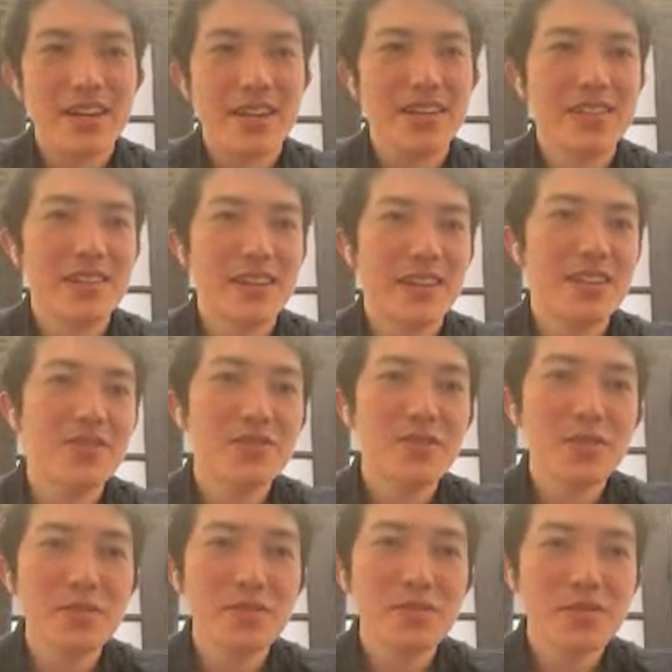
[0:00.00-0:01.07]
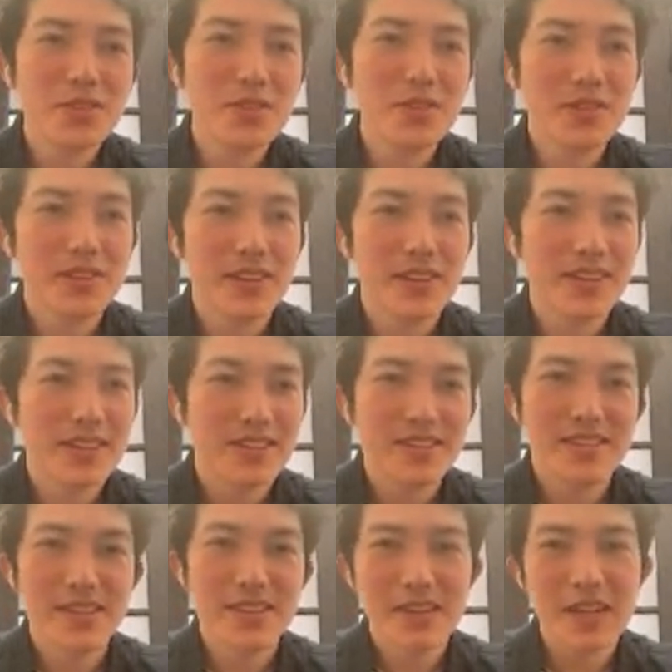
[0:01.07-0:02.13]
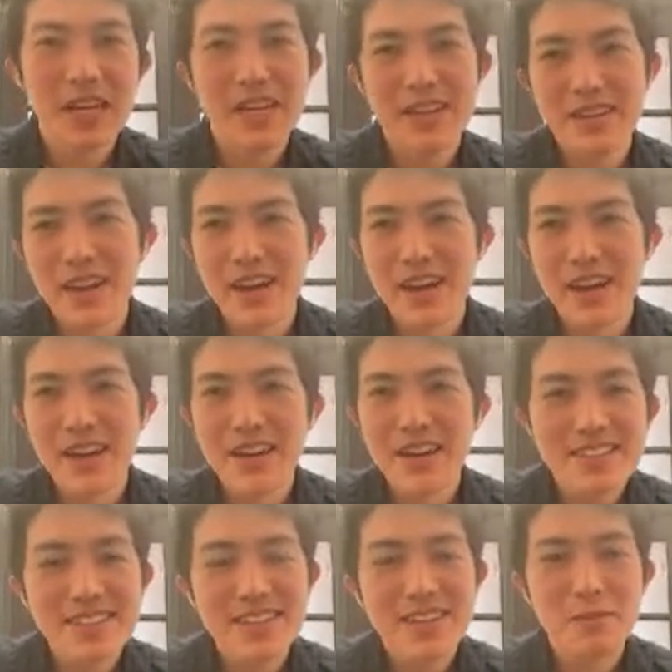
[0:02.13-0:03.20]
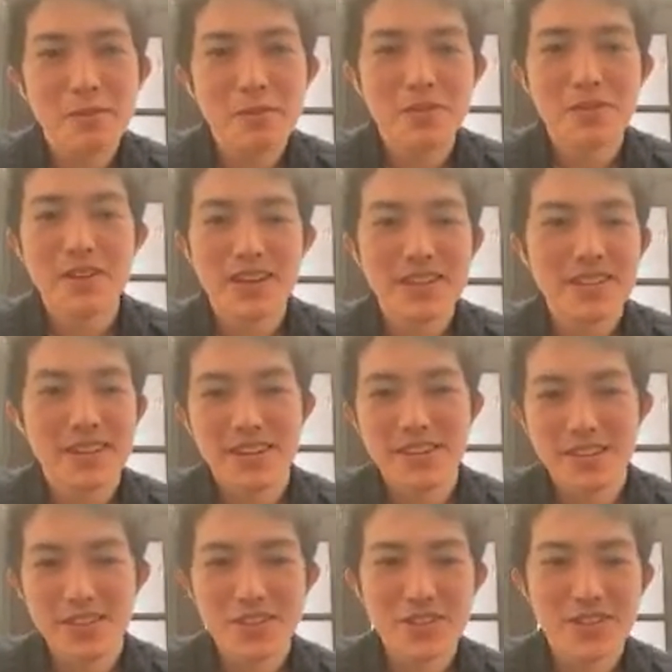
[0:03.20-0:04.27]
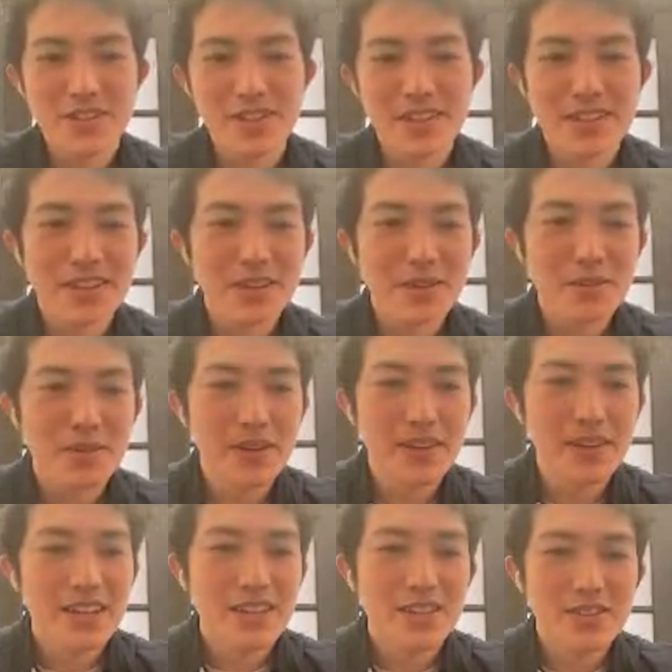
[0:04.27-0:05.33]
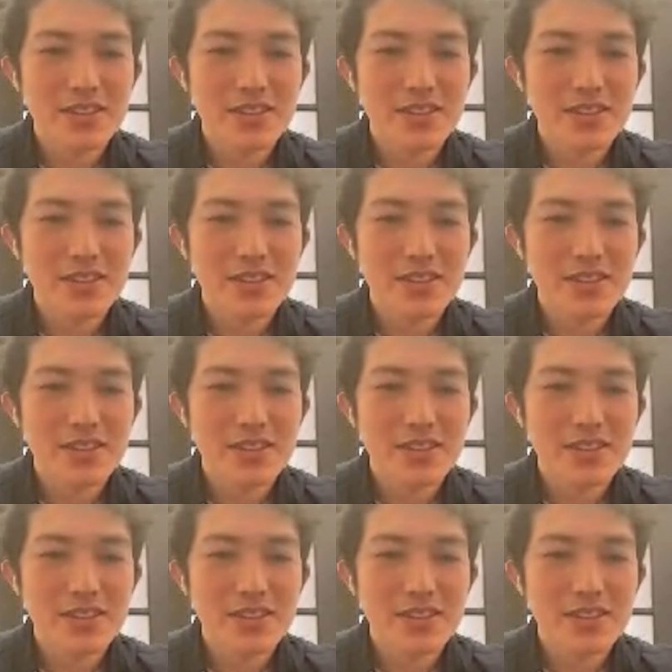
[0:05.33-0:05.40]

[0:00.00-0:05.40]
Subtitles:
It's from two things. And honestly, we're not entirely sure either, but there's